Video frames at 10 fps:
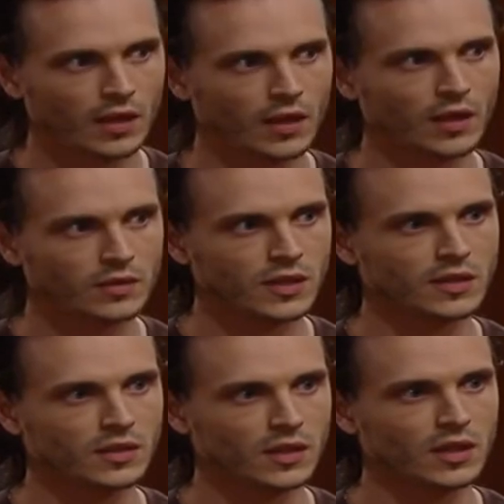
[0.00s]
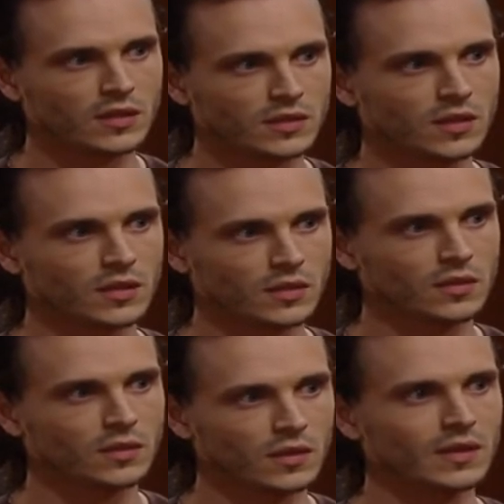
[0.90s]
yeah, yeah. JT, he's
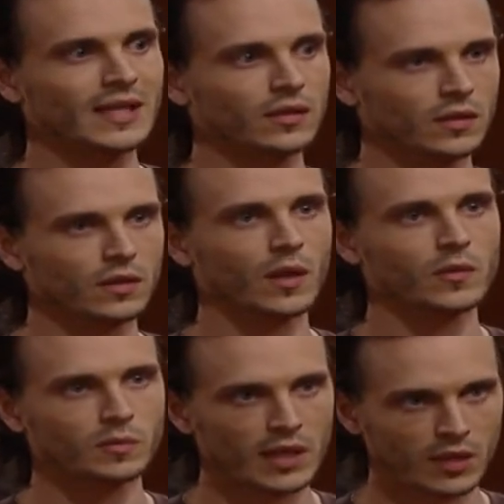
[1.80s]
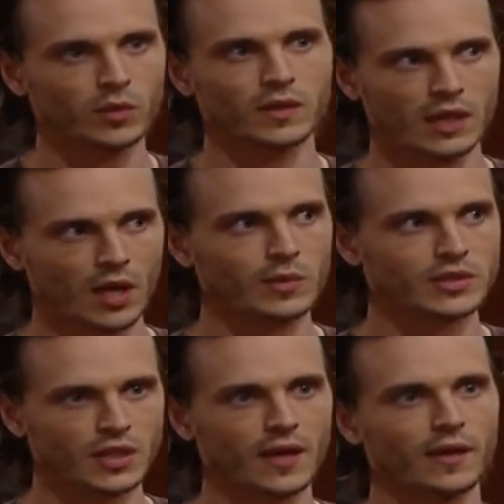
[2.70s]
the, the dealer. I was meeting with. He got me shot